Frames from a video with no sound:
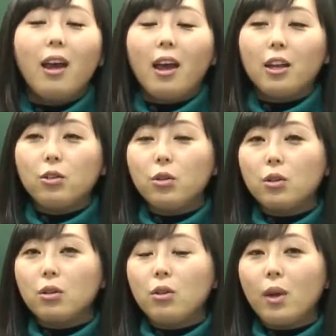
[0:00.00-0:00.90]
and
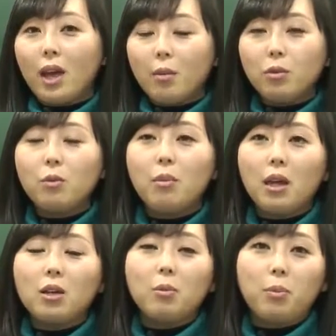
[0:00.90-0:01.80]
you have to
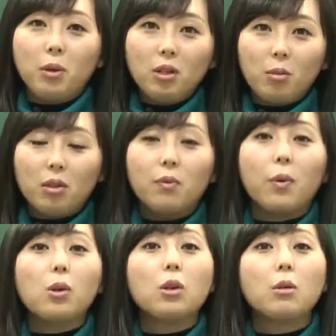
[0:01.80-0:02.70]
make an appointment
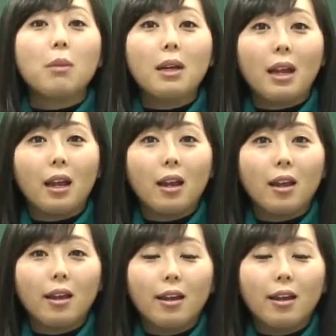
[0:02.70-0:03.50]
for your meeting.